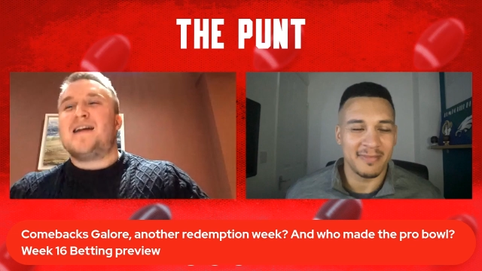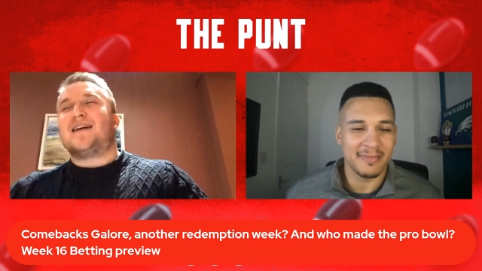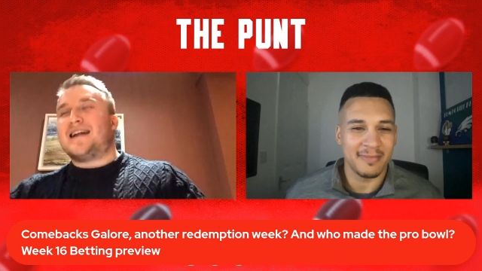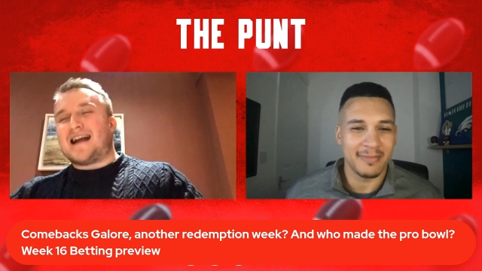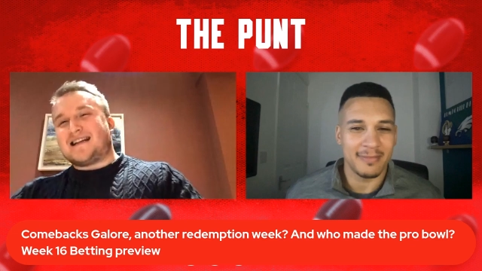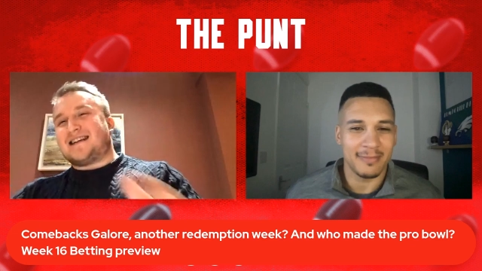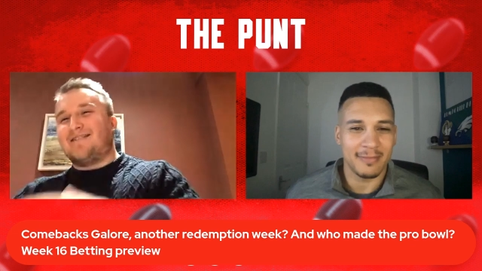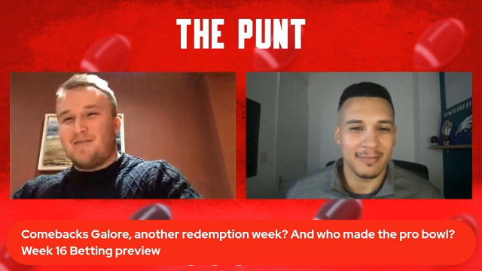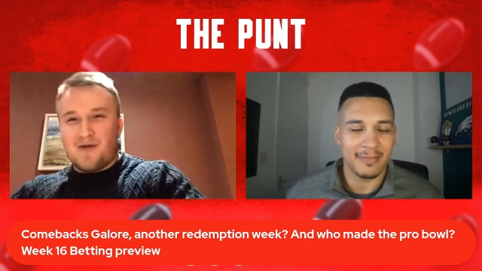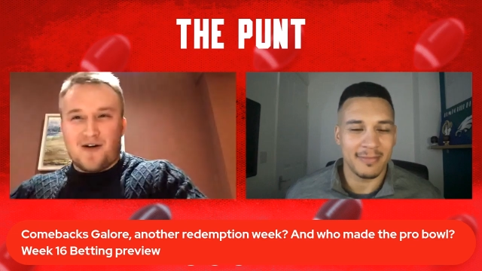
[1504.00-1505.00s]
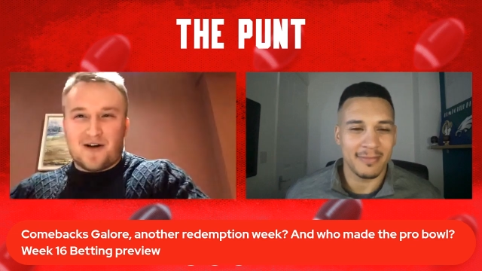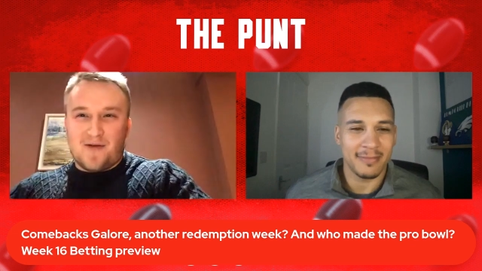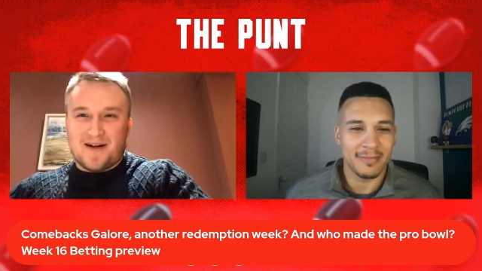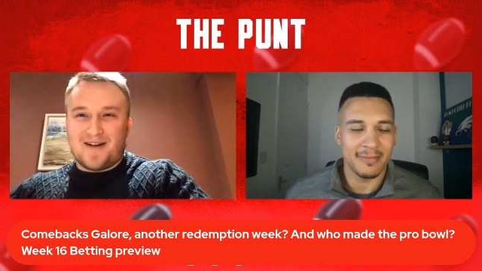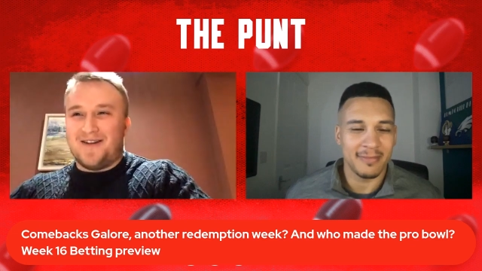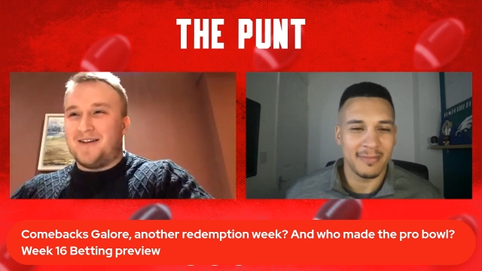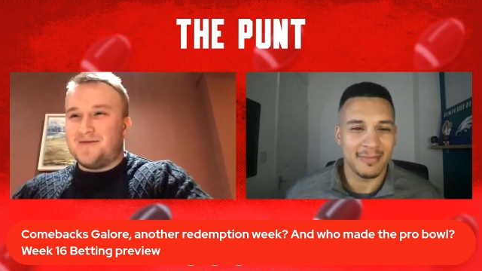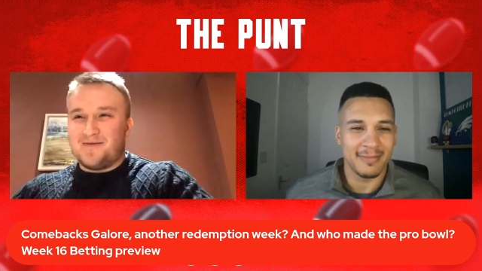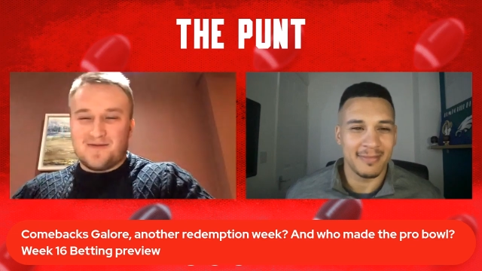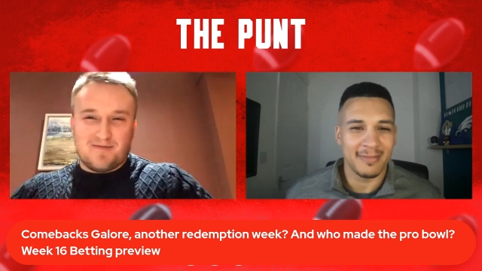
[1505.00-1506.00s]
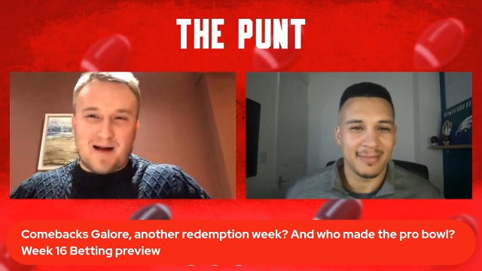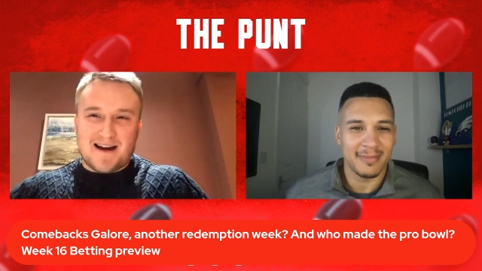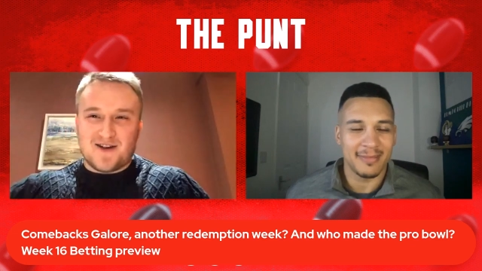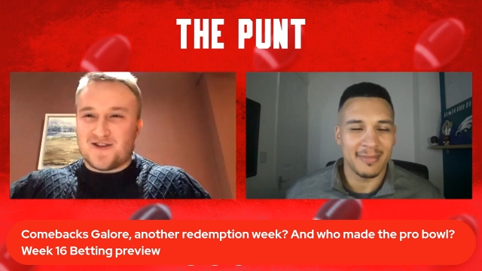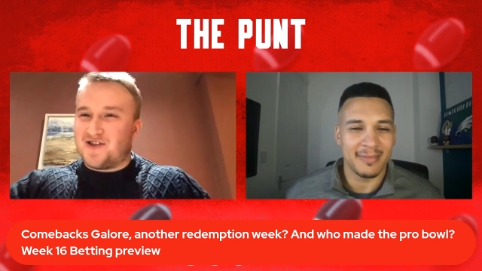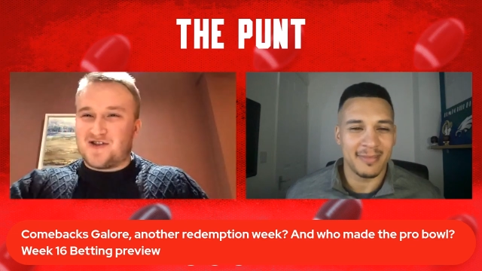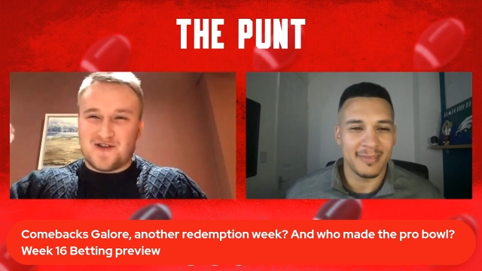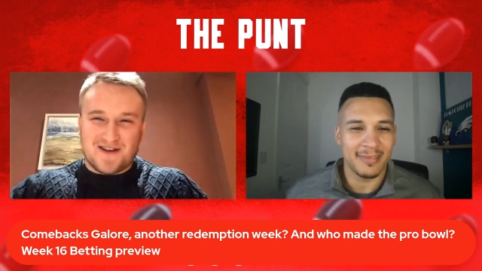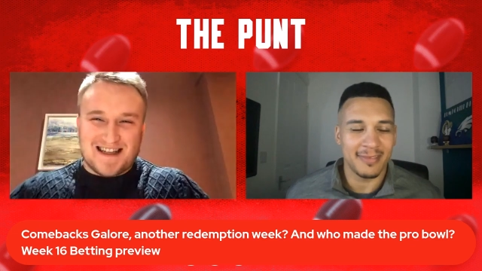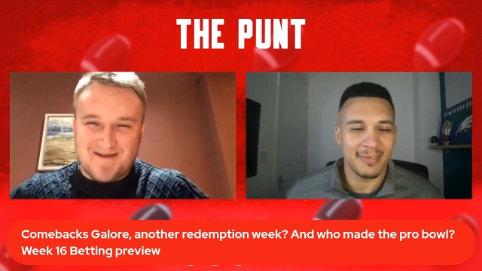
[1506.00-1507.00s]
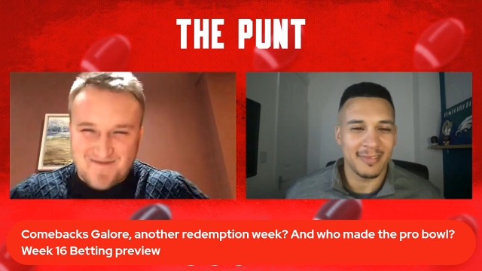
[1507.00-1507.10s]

Speaker 1: Then it gets even more comical. Meyers chucks it